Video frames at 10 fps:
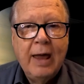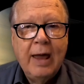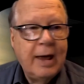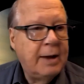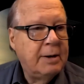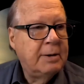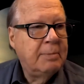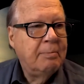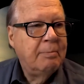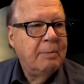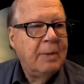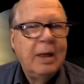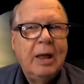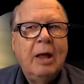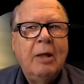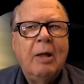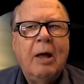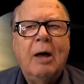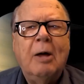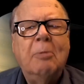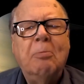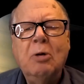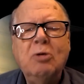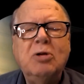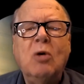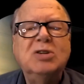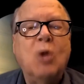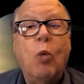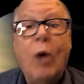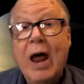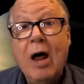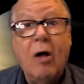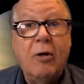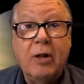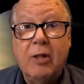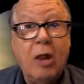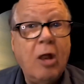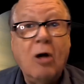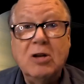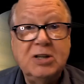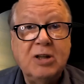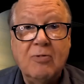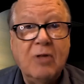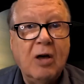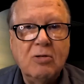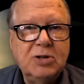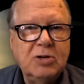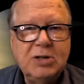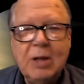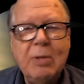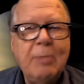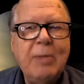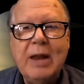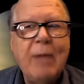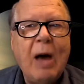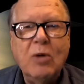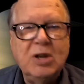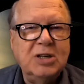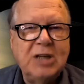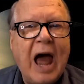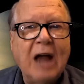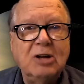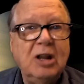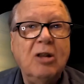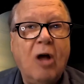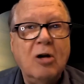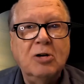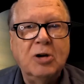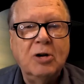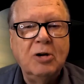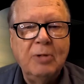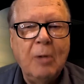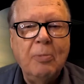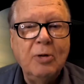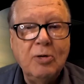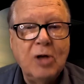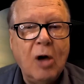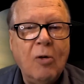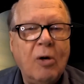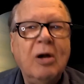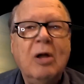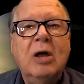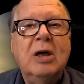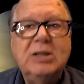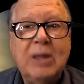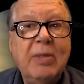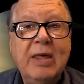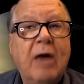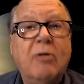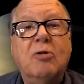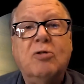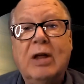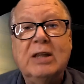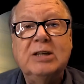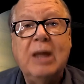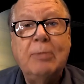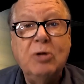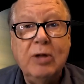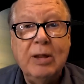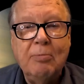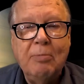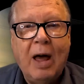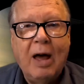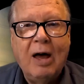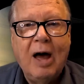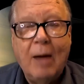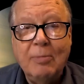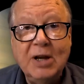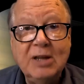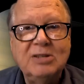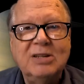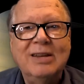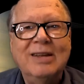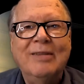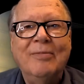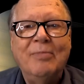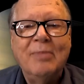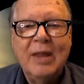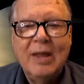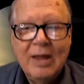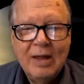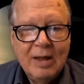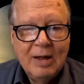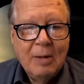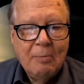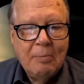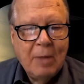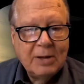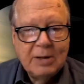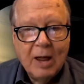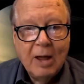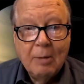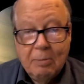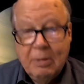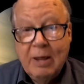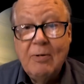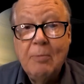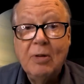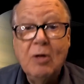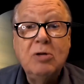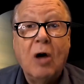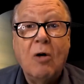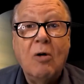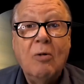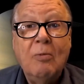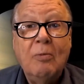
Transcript: And Pluto is around the largest of those. There's some debate about which is actually larger, Pluto or some of the other trans-Neptunian objects. But even Pluto